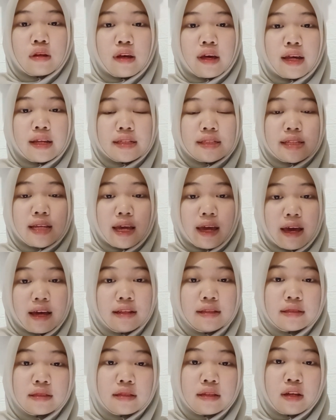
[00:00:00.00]
And
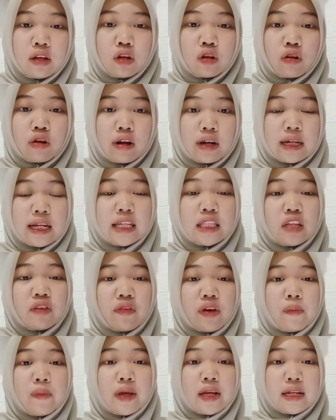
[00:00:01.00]
second, cognitive
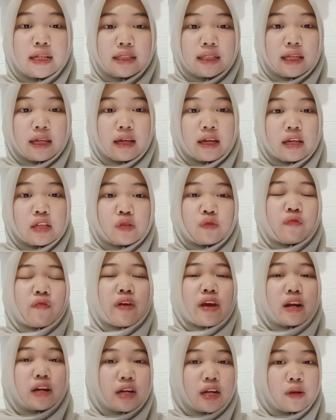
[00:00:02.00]
ability is
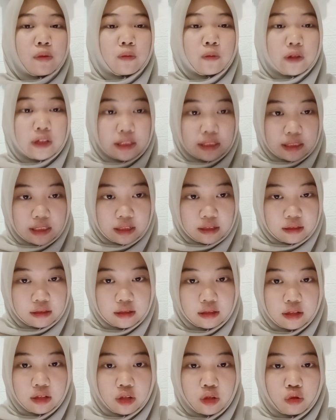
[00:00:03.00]
very important.
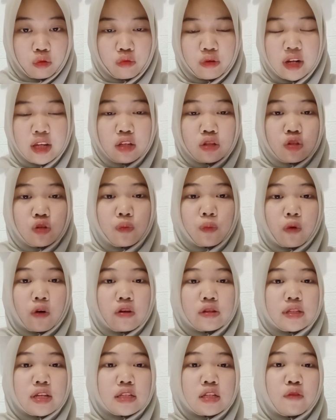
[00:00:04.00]
We need to
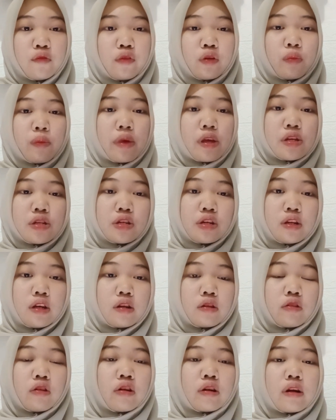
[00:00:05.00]
process information
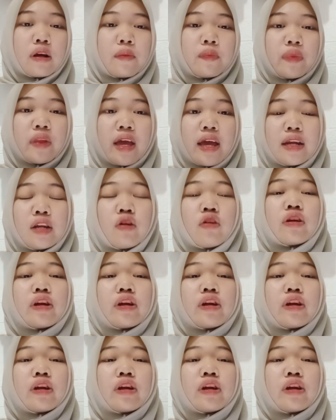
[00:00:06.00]
and